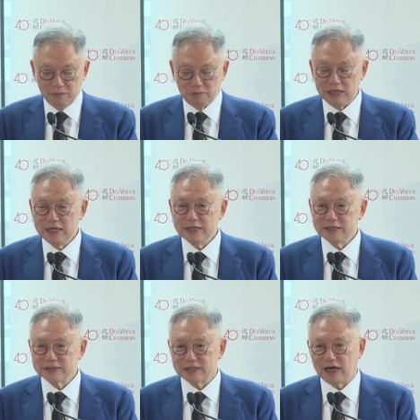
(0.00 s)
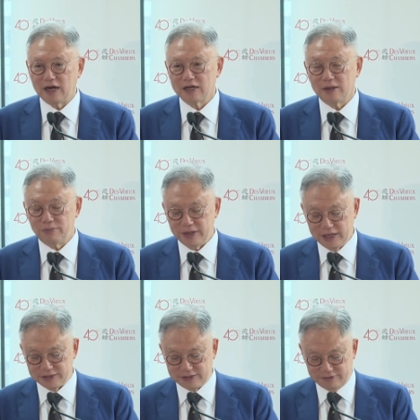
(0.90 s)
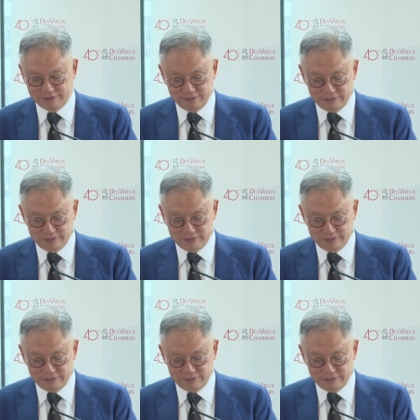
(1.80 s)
pleadings are comprehensive